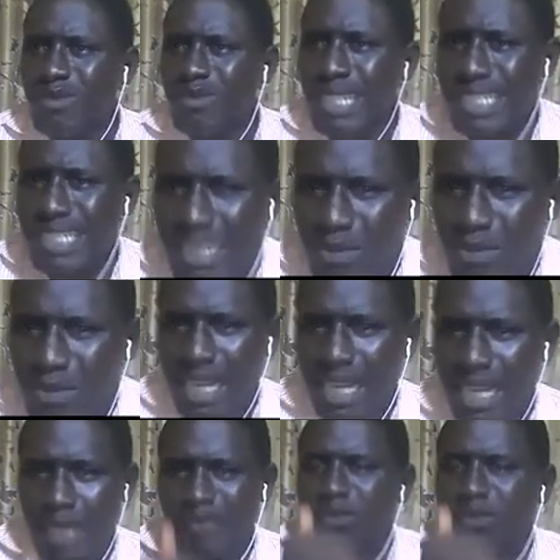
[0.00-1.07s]
That means
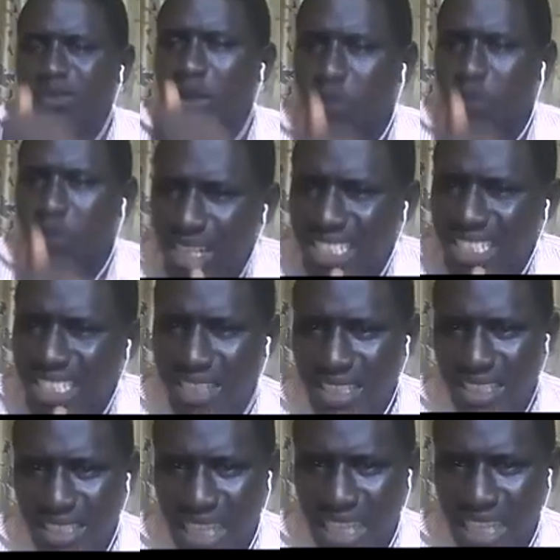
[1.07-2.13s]
that 4 degree
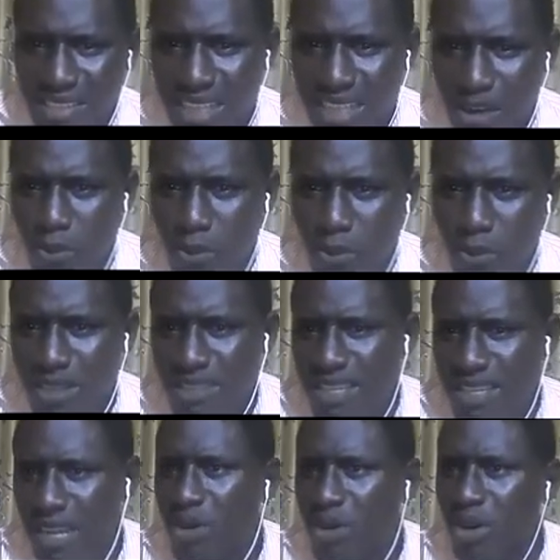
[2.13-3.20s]
times
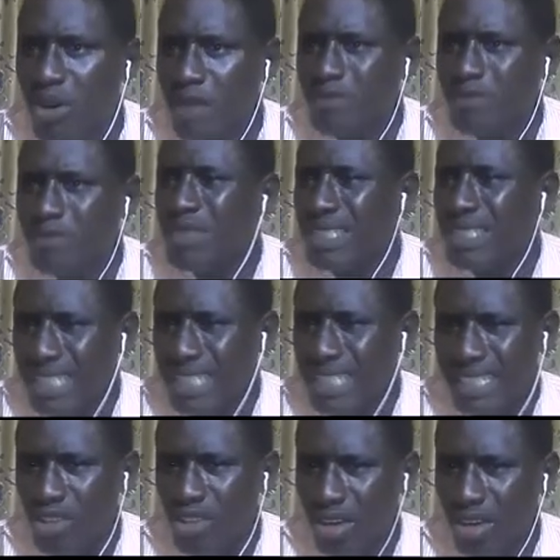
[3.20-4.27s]

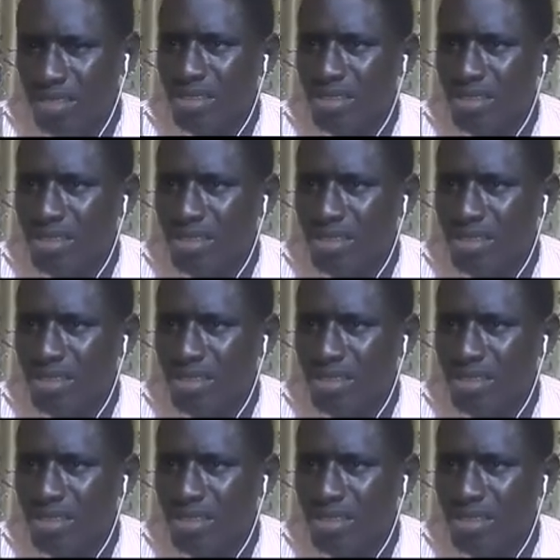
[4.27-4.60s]
$0.03.